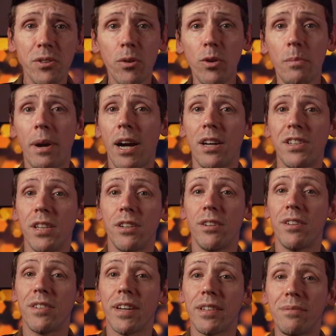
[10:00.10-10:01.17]
is all about at the end
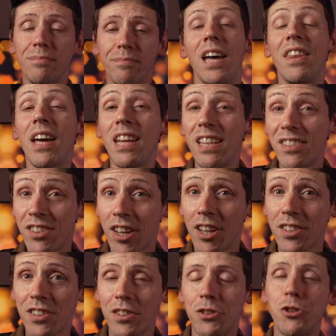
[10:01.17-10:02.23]
of the day. And that leads
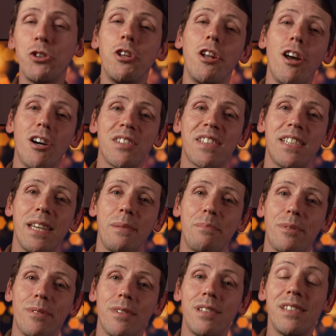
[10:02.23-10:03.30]
us to the last
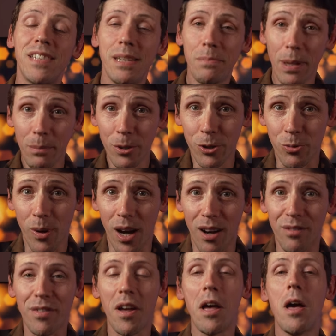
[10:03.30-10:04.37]
tip. Tip number
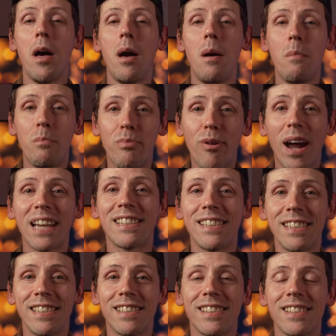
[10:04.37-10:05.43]
12,
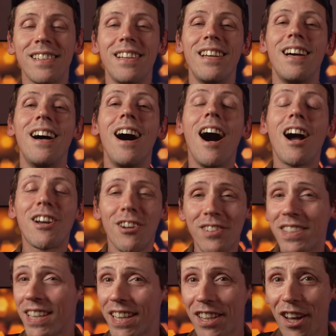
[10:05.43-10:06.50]
practice. I
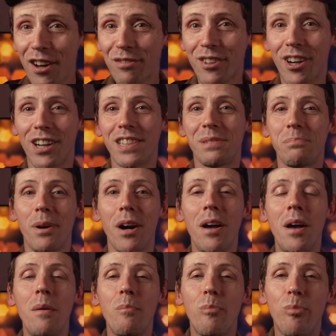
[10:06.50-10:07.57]
can't say enough, guys,
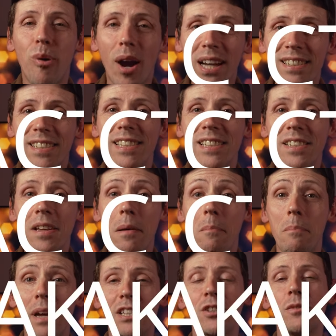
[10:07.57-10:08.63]
but practice
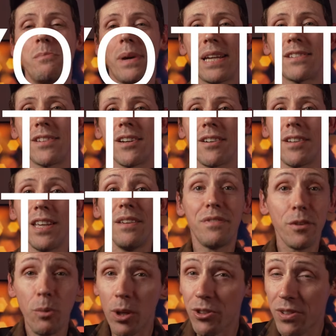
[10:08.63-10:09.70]
makes you better.
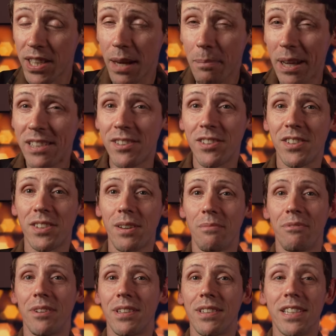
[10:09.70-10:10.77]
If you want to get better at
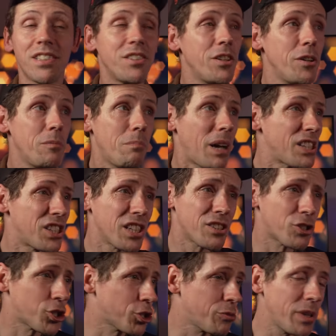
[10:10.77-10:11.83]
something, there's no
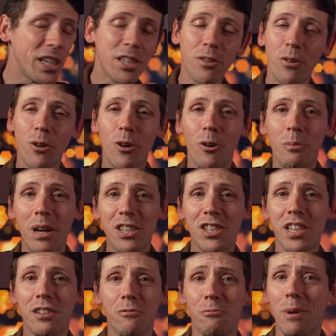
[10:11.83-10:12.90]
magic trick or
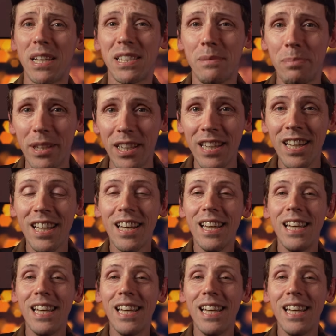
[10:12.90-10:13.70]
magic recipe.